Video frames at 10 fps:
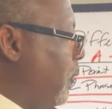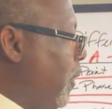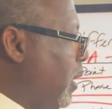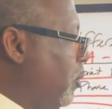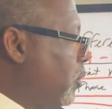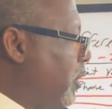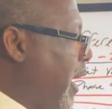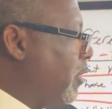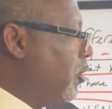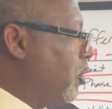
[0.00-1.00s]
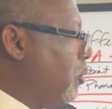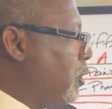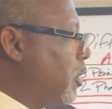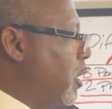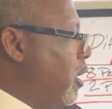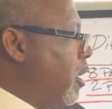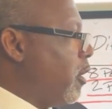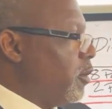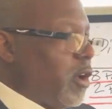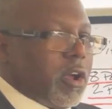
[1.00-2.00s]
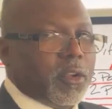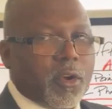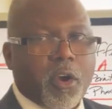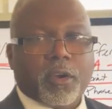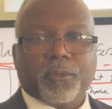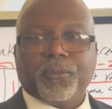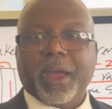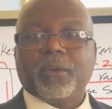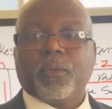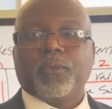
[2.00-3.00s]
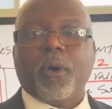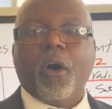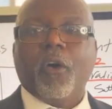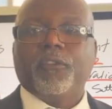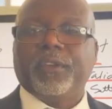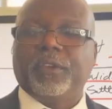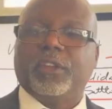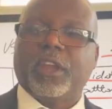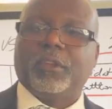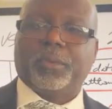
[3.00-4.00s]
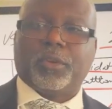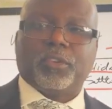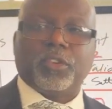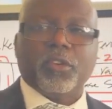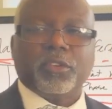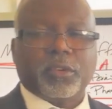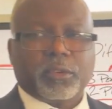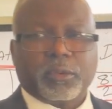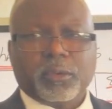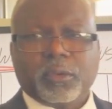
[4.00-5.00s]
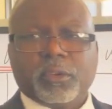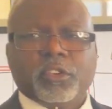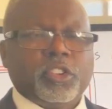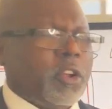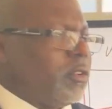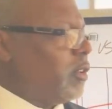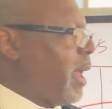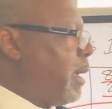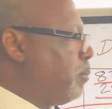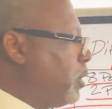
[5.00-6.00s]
federal statutes are federal for all 50 states, but there are certain types